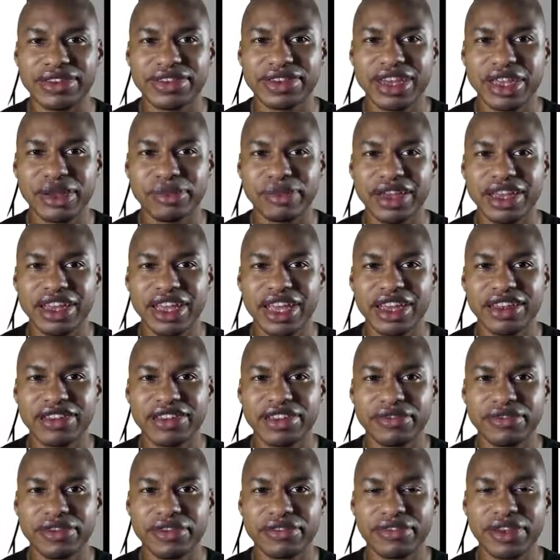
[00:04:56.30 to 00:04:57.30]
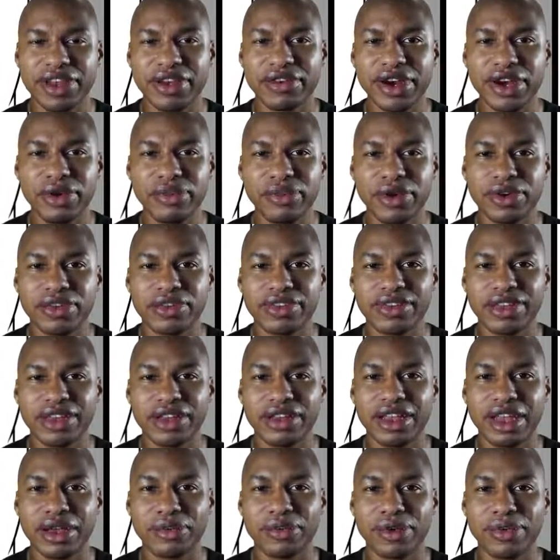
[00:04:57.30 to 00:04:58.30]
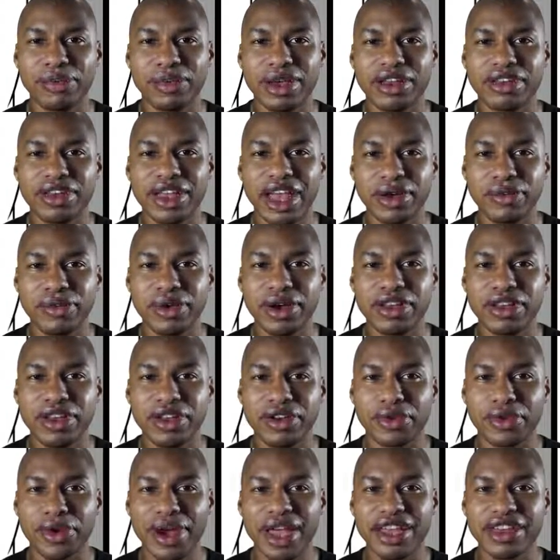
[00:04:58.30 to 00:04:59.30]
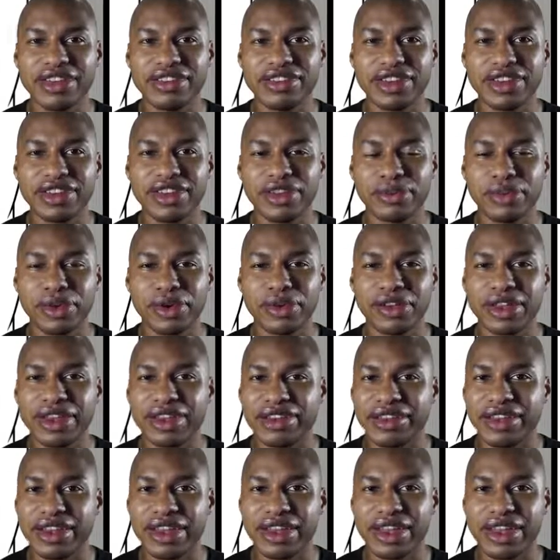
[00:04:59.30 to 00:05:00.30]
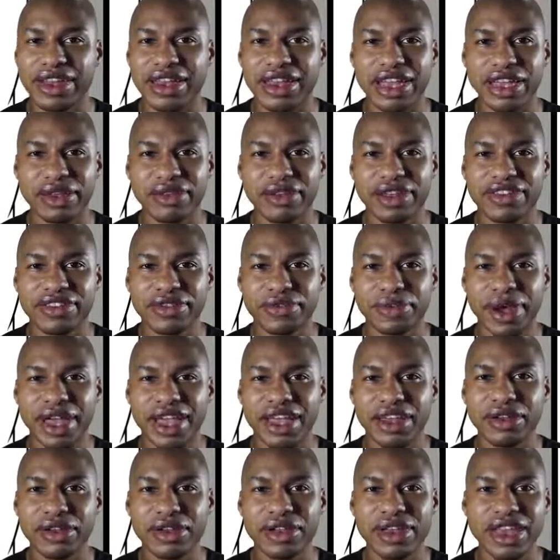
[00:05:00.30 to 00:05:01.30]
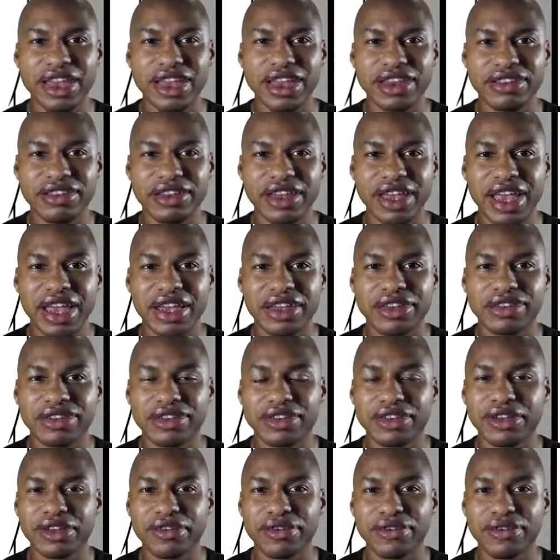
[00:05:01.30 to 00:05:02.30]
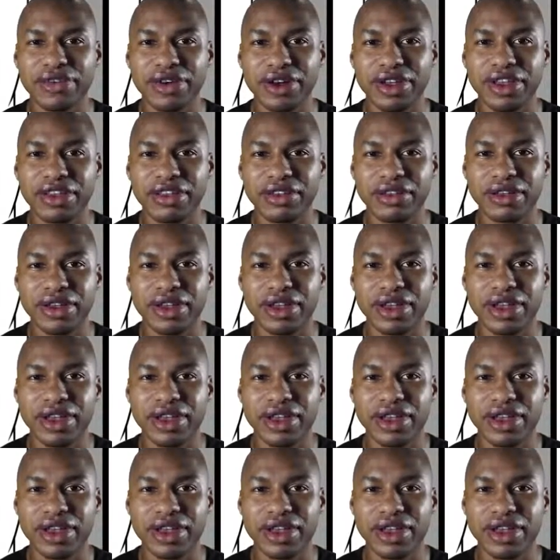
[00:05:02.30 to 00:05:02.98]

In the case of the variables, it will be that with the greatest exponent. In this way, it is x to the fourth.